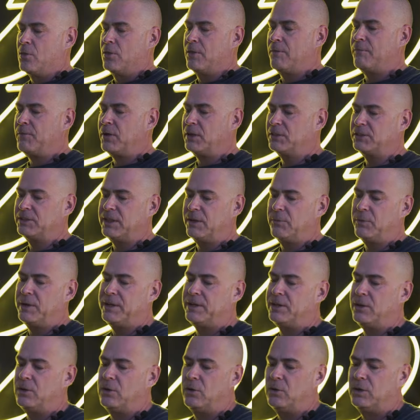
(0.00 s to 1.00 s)
The first thing we
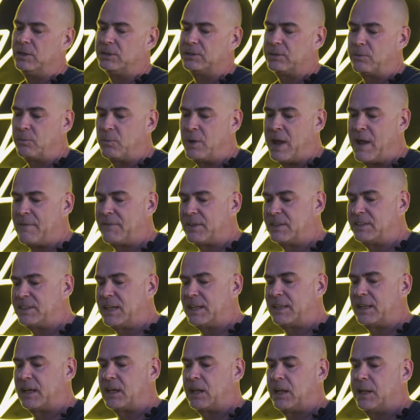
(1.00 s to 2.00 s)
do is we have to set
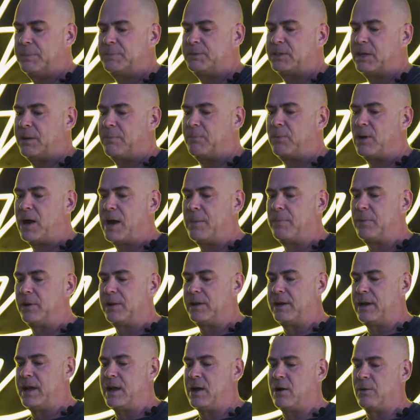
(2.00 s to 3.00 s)
the clips up properly.
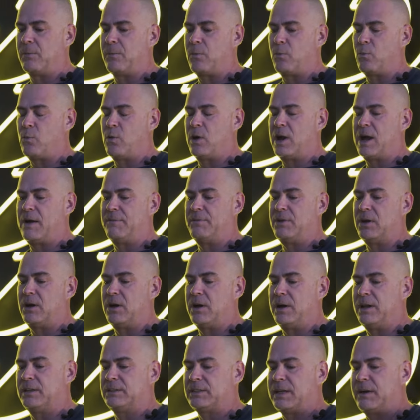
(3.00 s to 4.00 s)
Now, what I've done
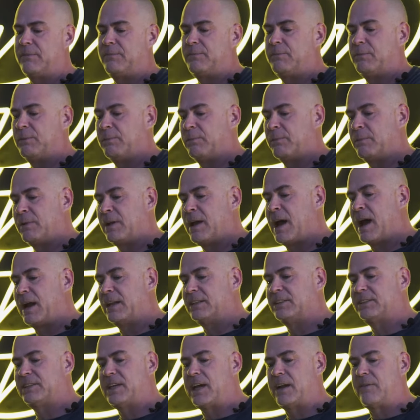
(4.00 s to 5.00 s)
is I've got a
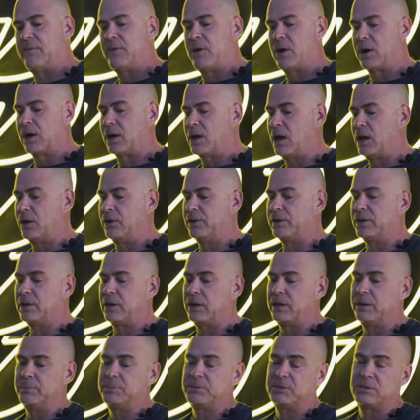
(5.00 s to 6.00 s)
set of our colored
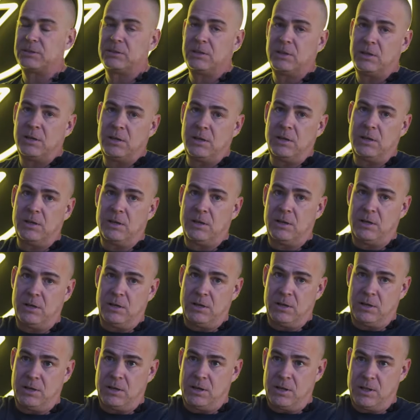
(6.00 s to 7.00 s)
clips
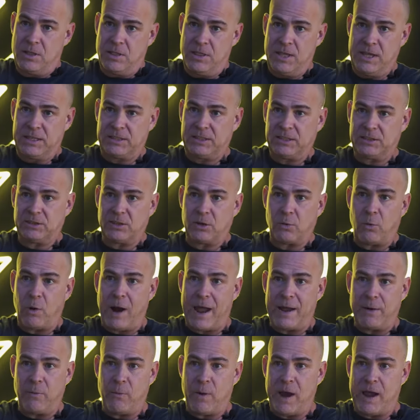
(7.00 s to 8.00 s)
this is the
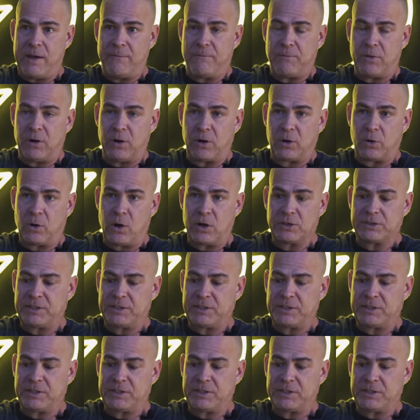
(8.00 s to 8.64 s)
right way for lacrosse